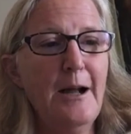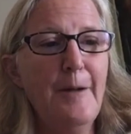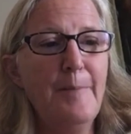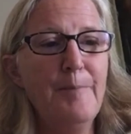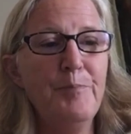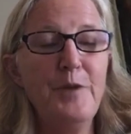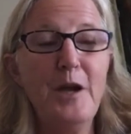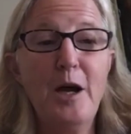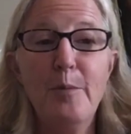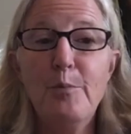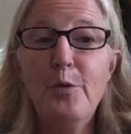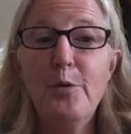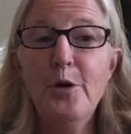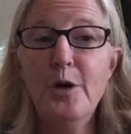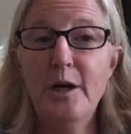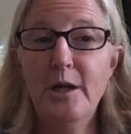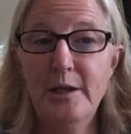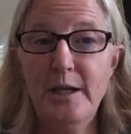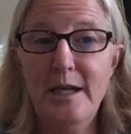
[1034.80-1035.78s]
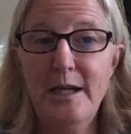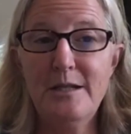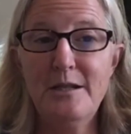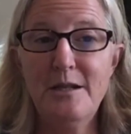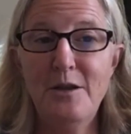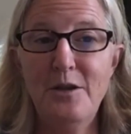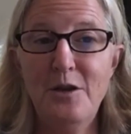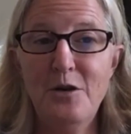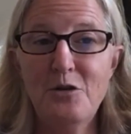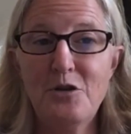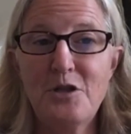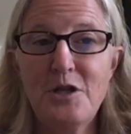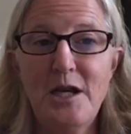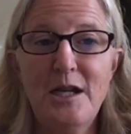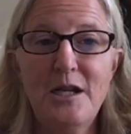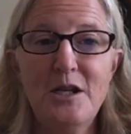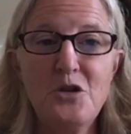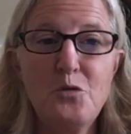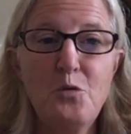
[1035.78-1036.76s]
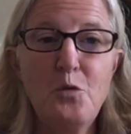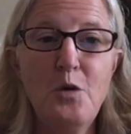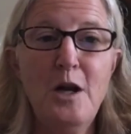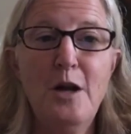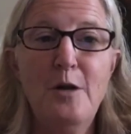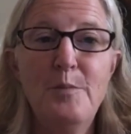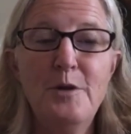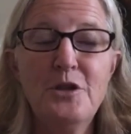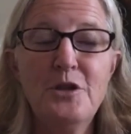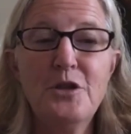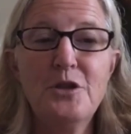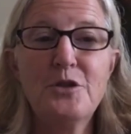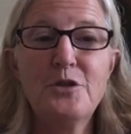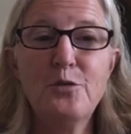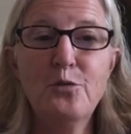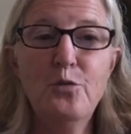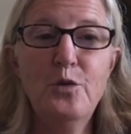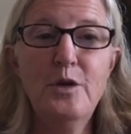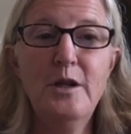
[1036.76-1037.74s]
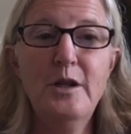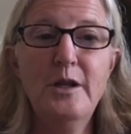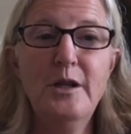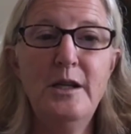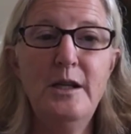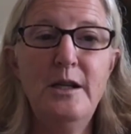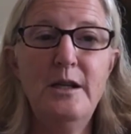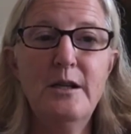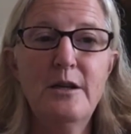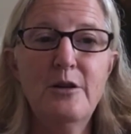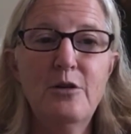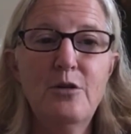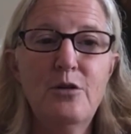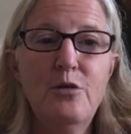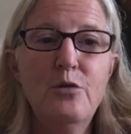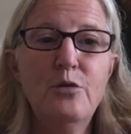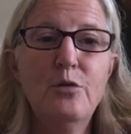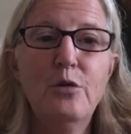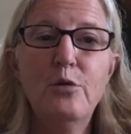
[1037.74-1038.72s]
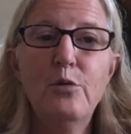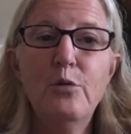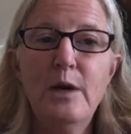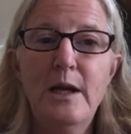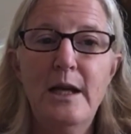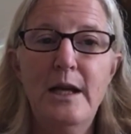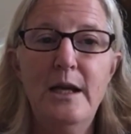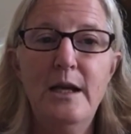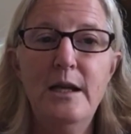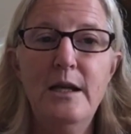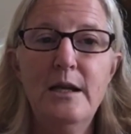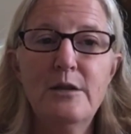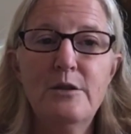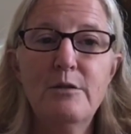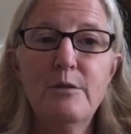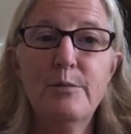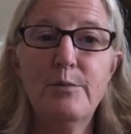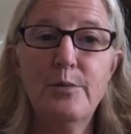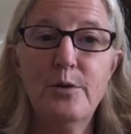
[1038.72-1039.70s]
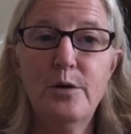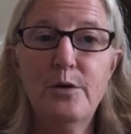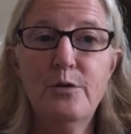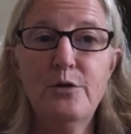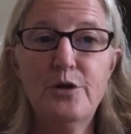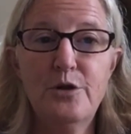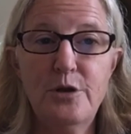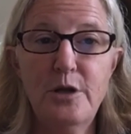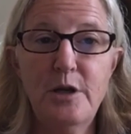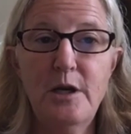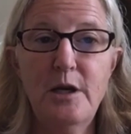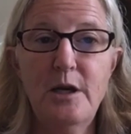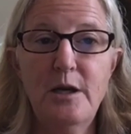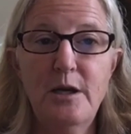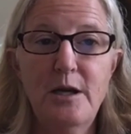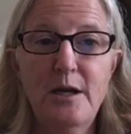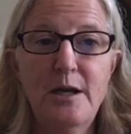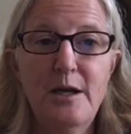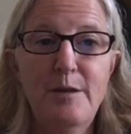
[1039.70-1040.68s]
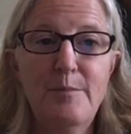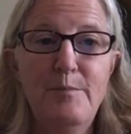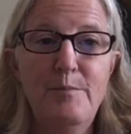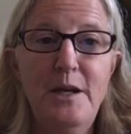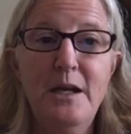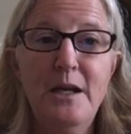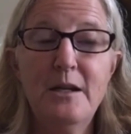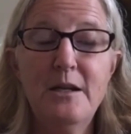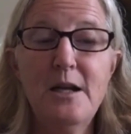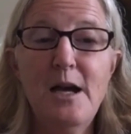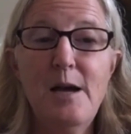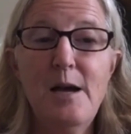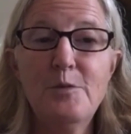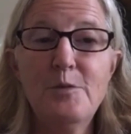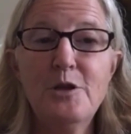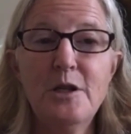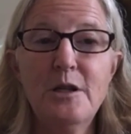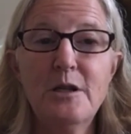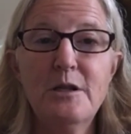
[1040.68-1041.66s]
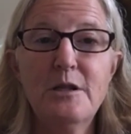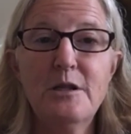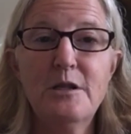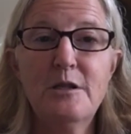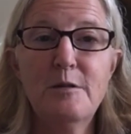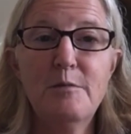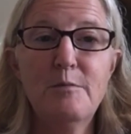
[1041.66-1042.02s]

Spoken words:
I'll put a link to their site as well, but just a really cool way to approach pet adoption